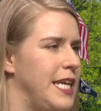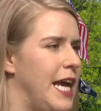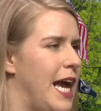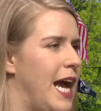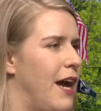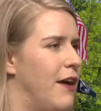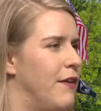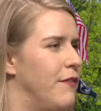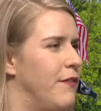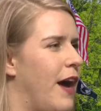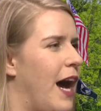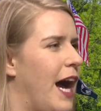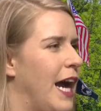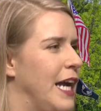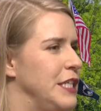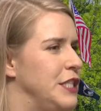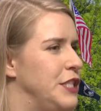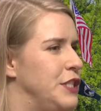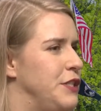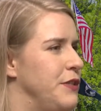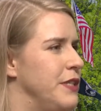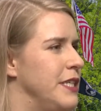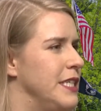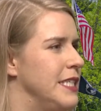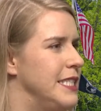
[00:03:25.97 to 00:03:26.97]
have high
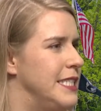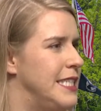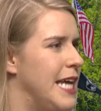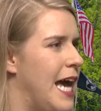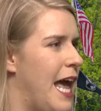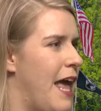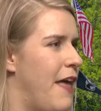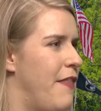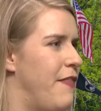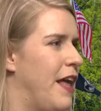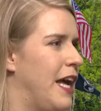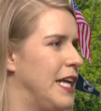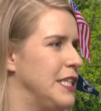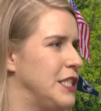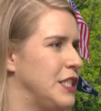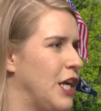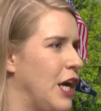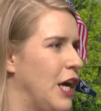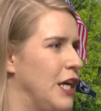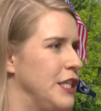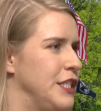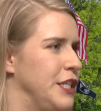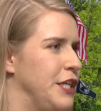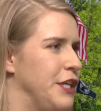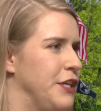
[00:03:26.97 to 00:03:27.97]
student debt and that's
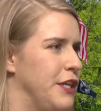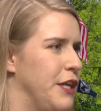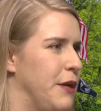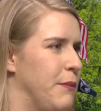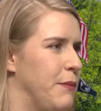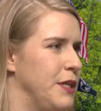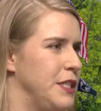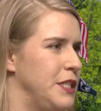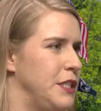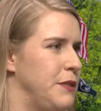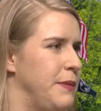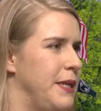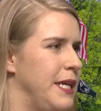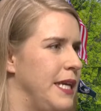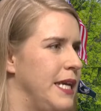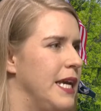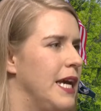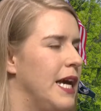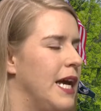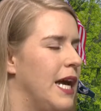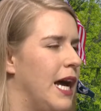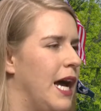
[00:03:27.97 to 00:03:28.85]
causing your number to be